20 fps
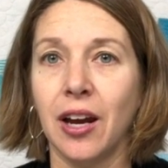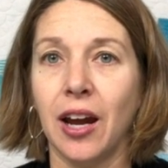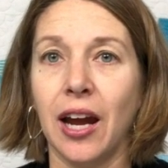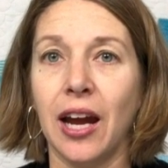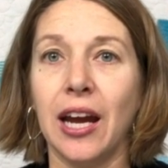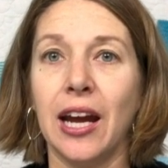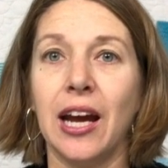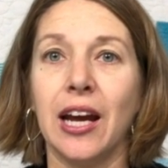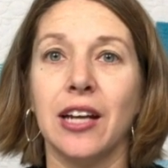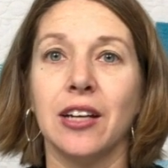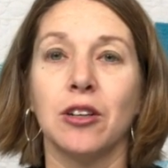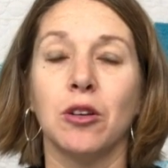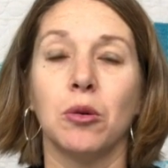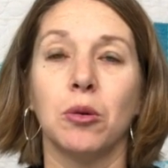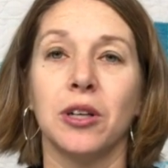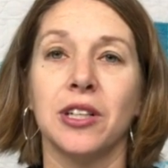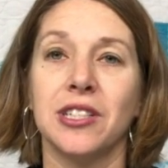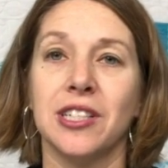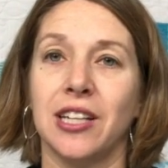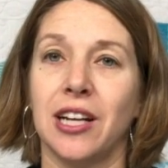and
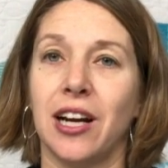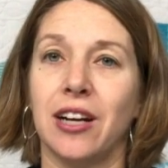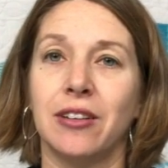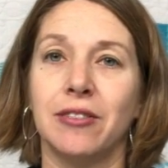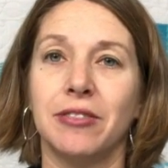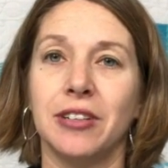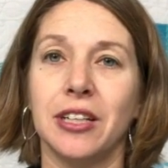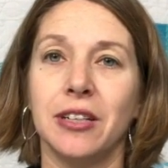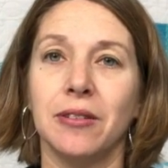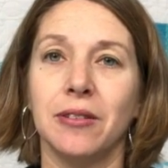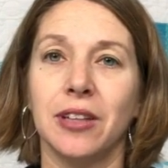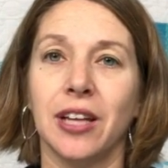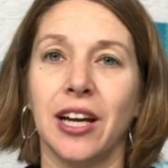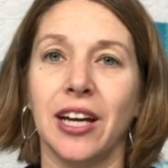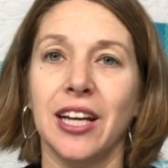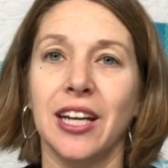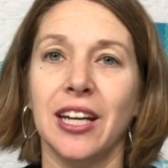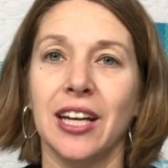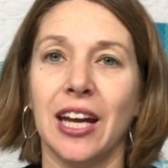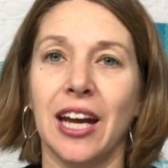quilt it however you'd
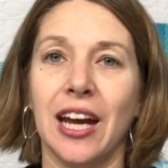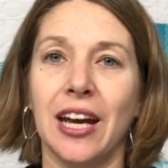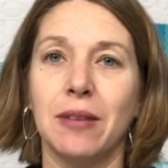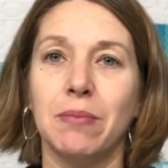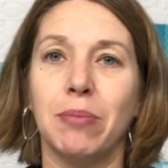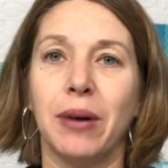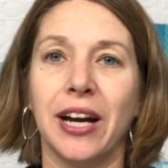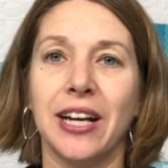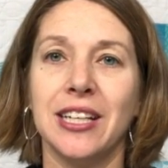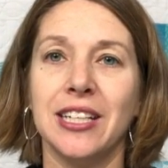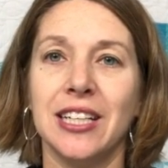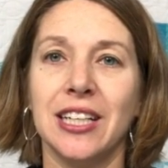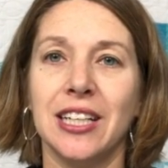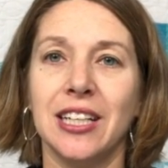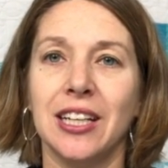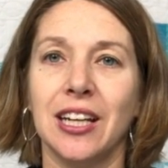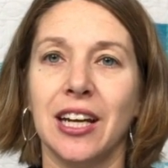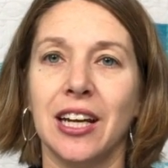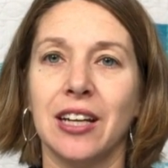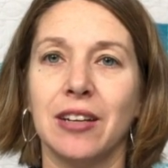like, add
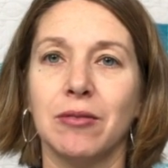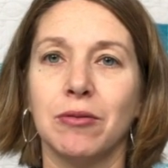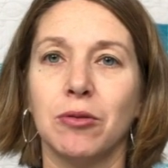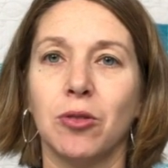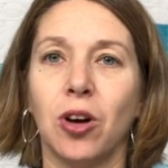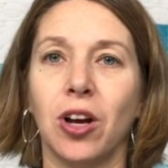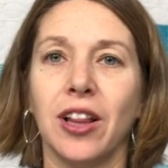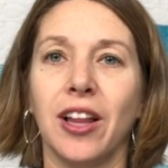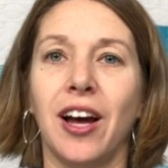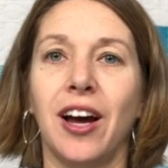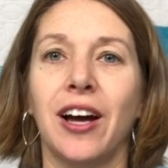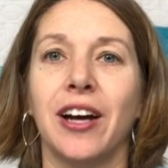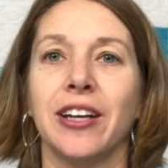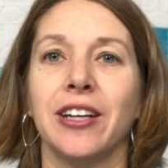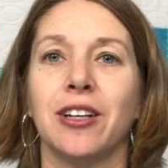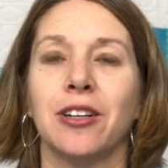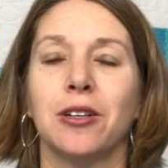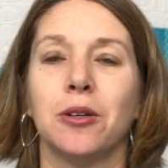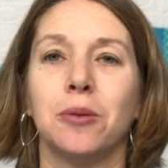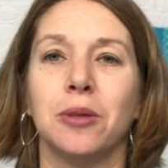binding, and voila,
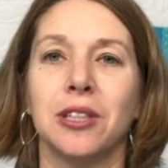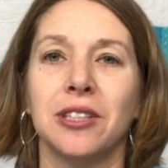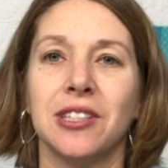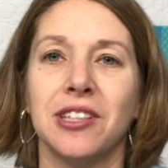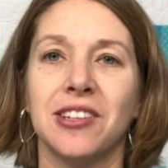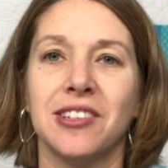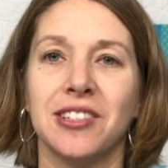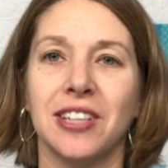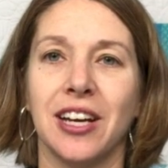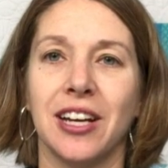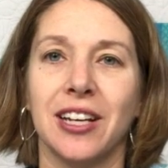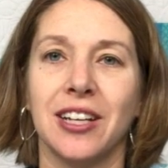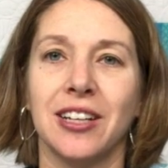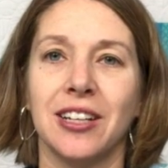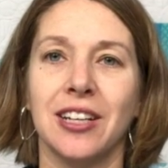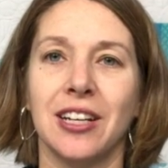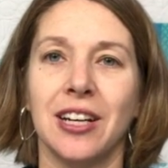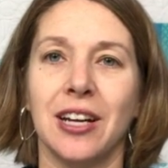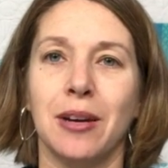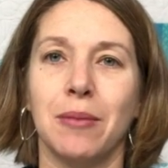your quilt is done.
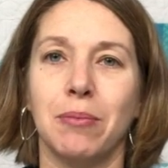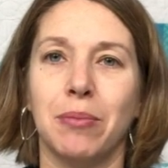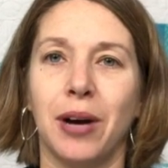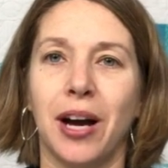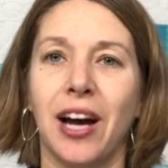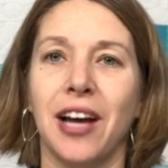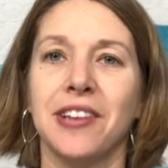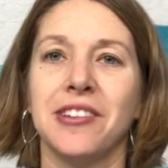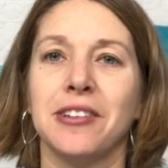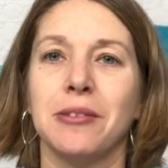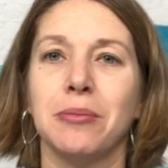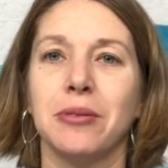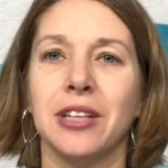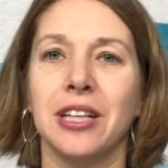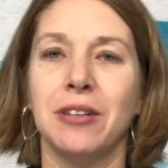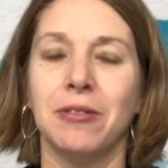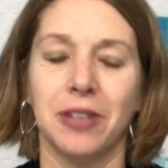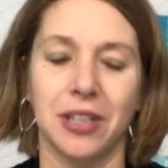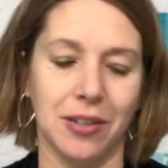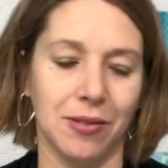
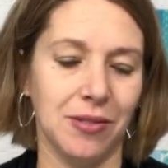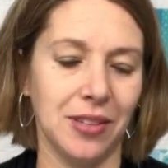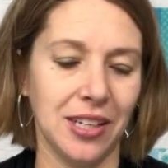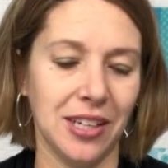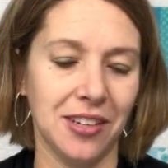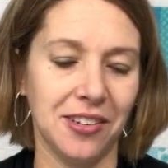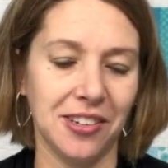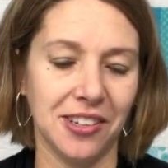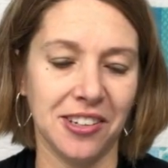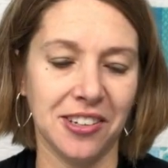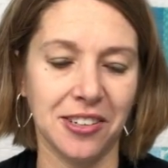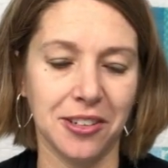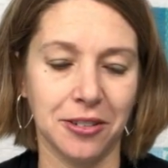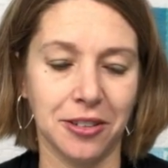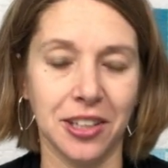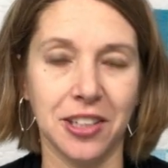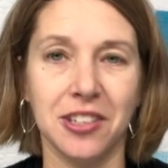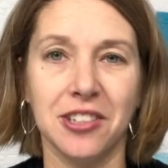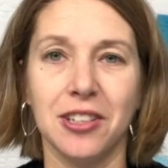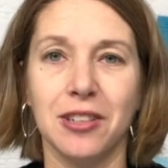Possibly one of the easiest
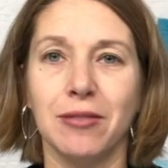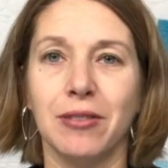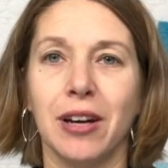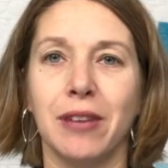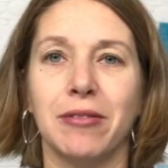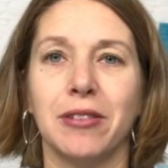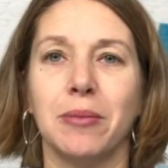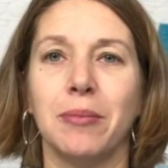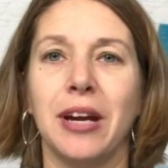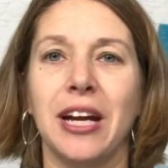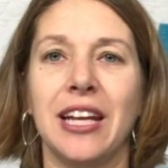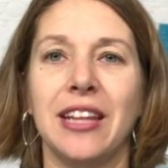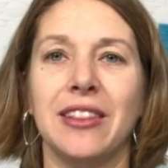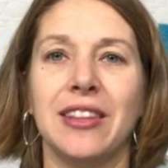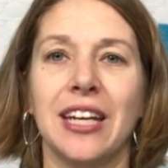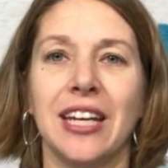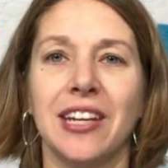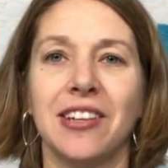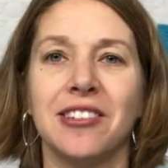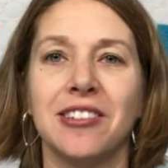quilts you've ever made
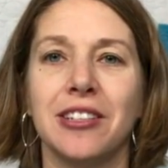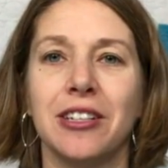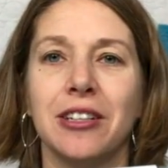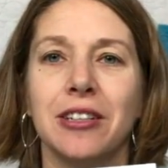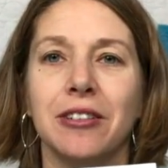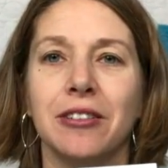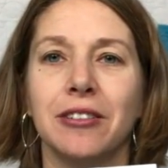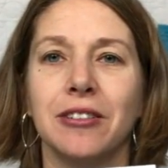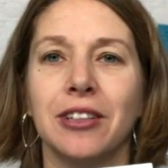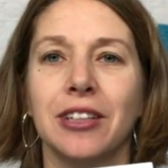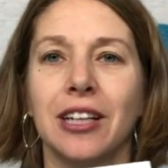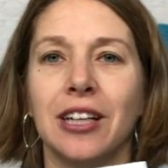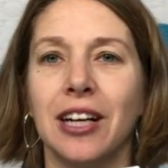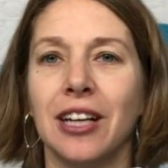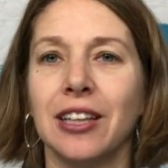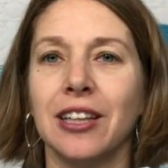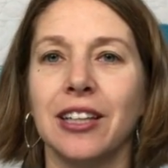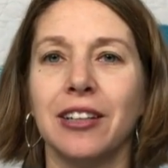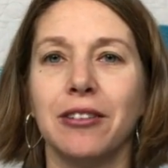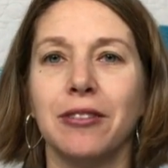thanks to
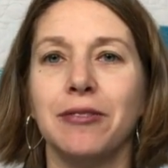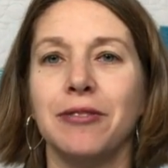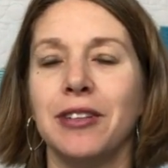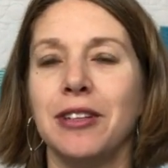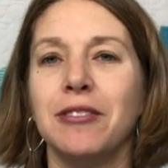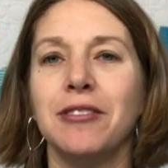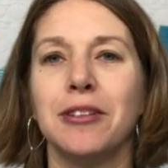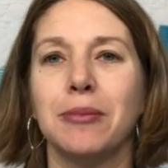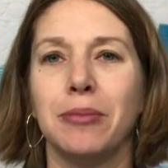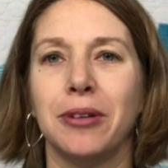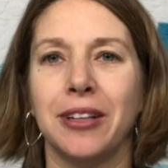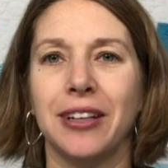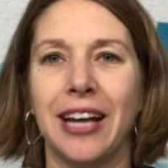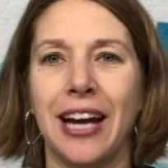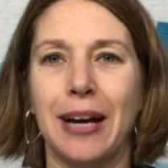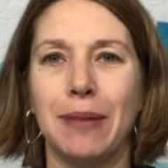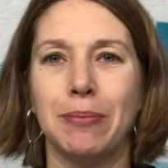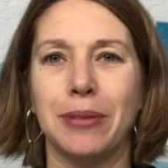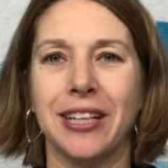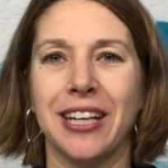a little fusible
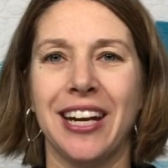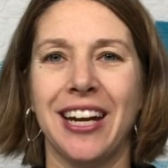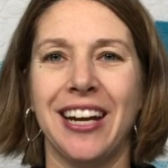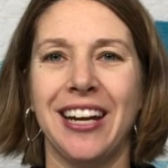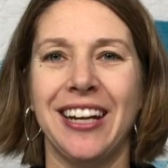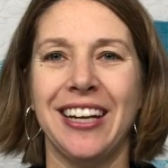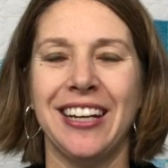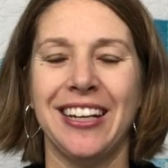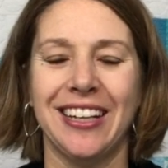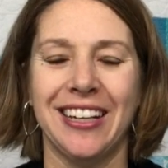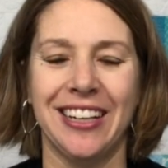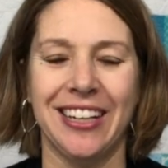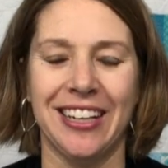applique.